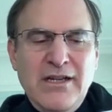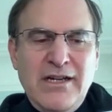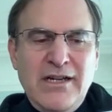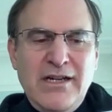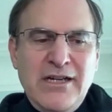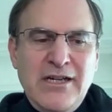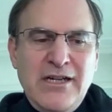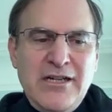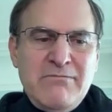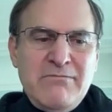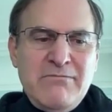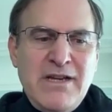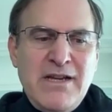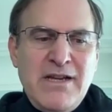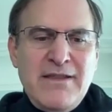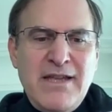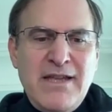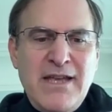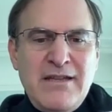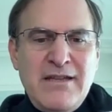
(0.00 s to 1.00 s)

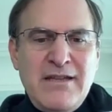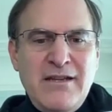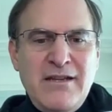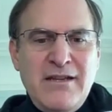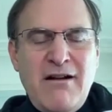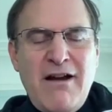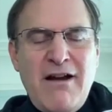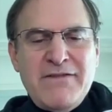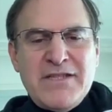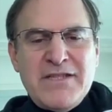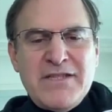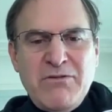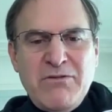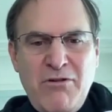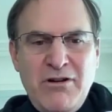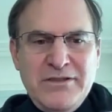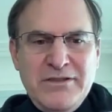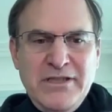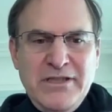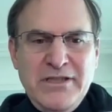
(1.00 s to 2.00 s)
And then, obviously we're
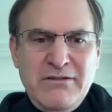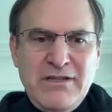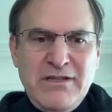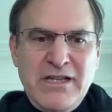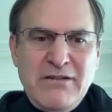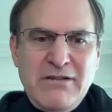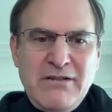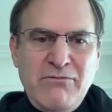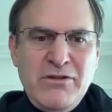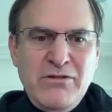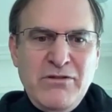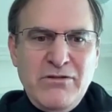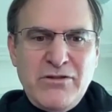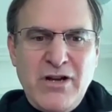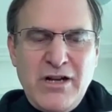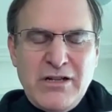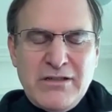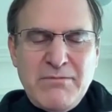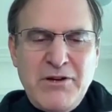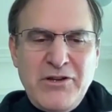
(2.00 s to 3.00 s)
all dealing with, like we
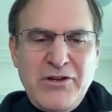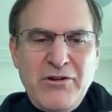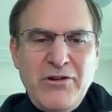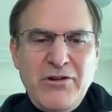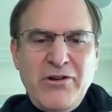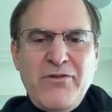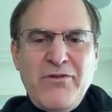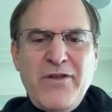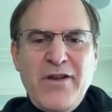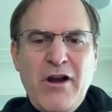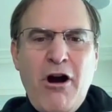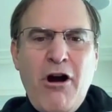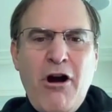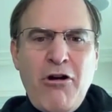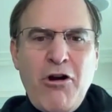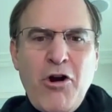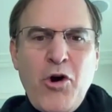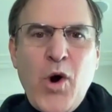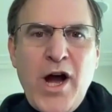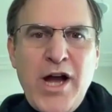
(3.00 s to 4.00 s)
talked about earlier, the
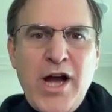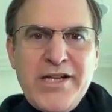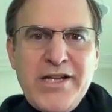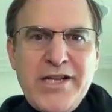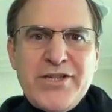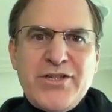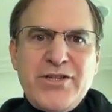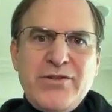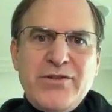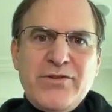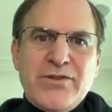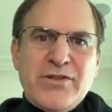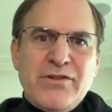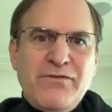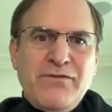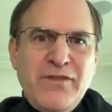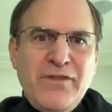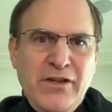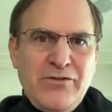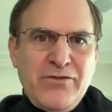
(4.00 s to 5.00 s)
ROI issue. So
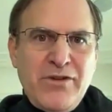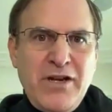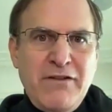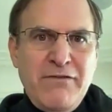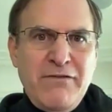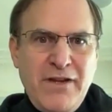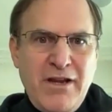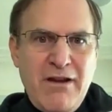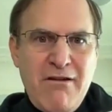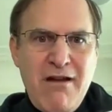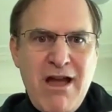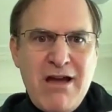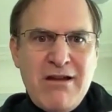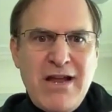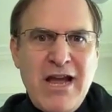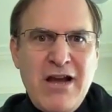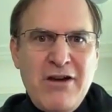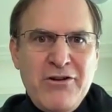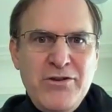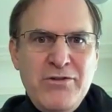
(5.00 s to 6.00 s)
if you're trying to figure out
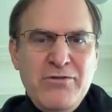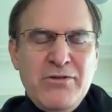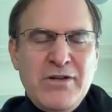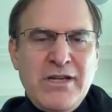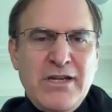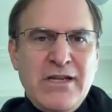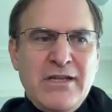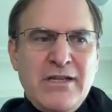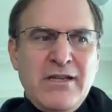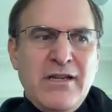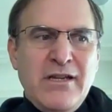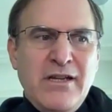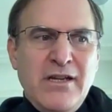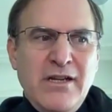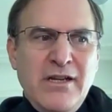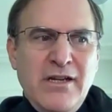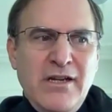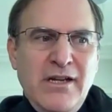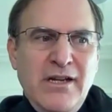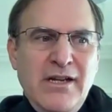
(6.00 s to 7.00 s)
how you can
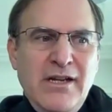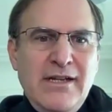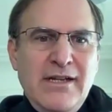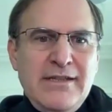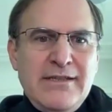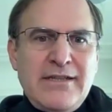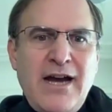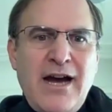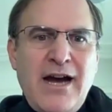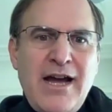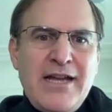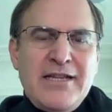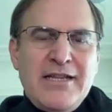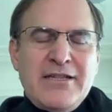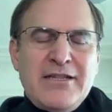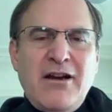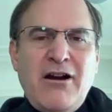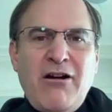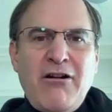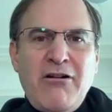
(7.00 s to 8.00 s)
tie it
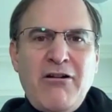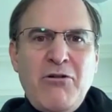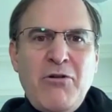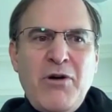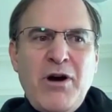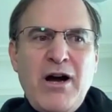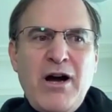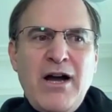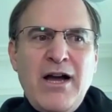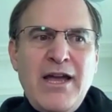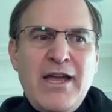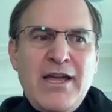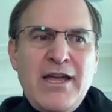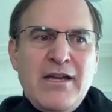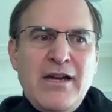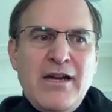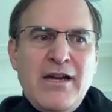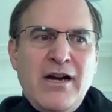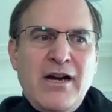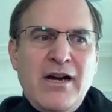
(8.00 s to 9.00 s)
to
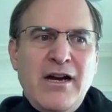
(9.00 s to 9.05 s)
ROI,